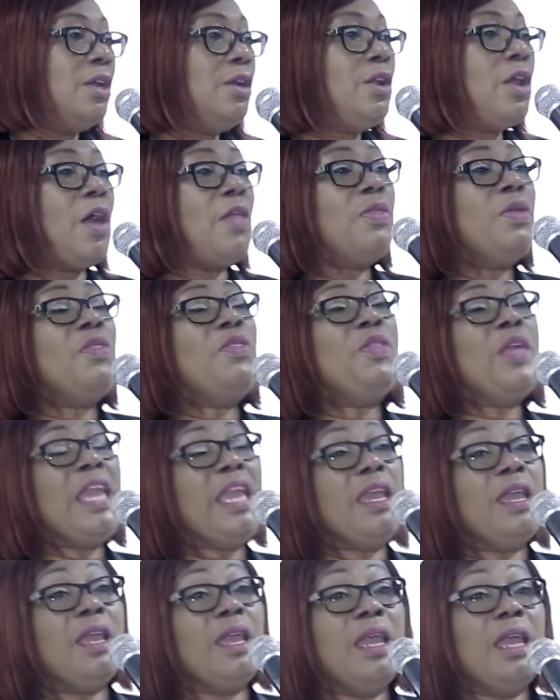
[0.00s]
The other
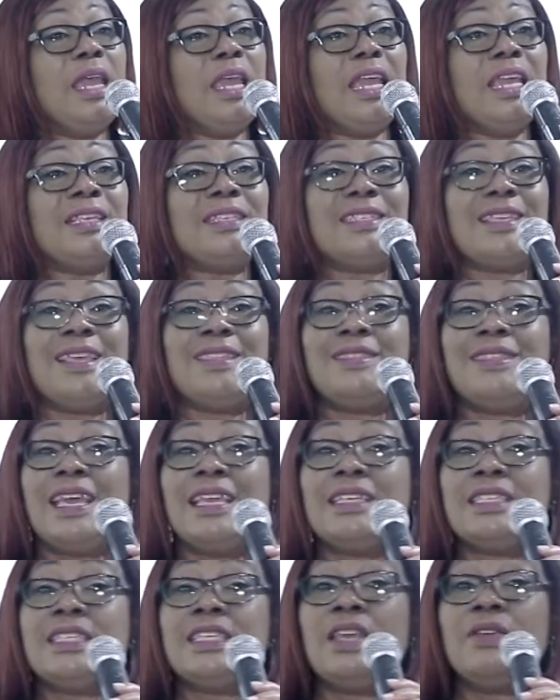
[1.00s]
thing is
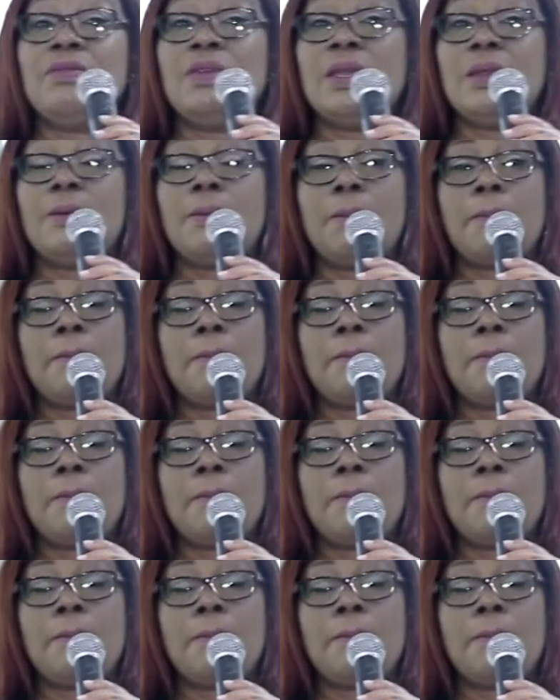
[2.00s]
thanksgiving.